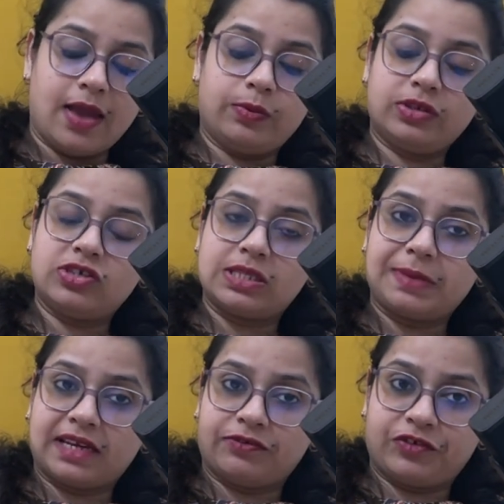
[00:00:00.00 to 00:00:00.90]
Which is
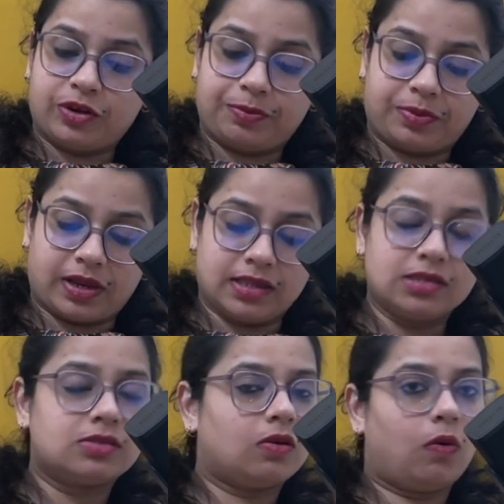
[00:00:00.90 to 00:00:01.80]
better for a
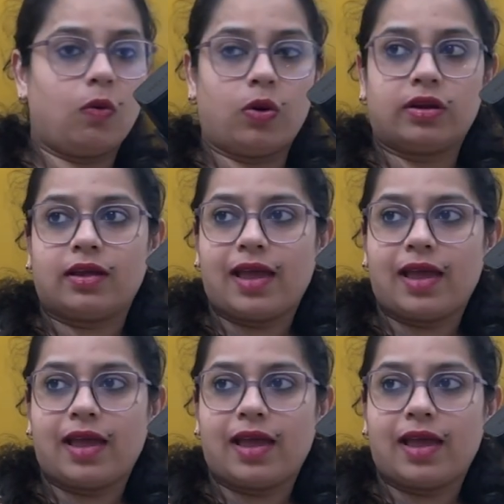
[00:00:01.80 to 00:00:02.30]
prince or